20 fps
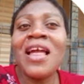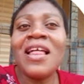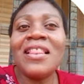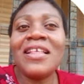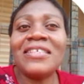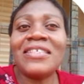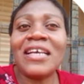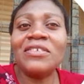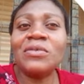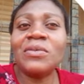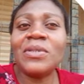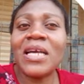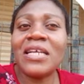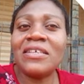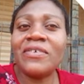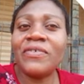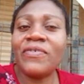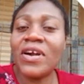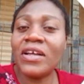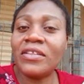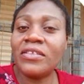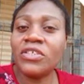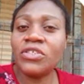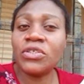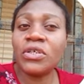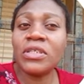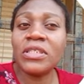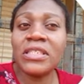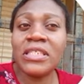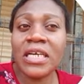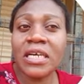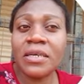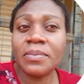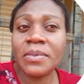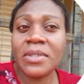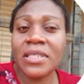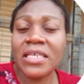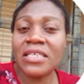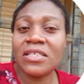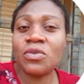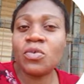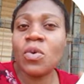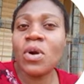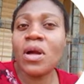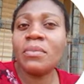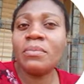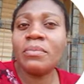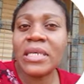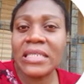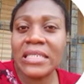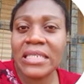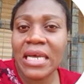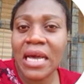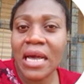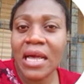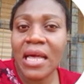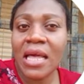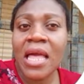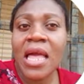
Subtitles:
let's assume that the foundation depth is 1 meter,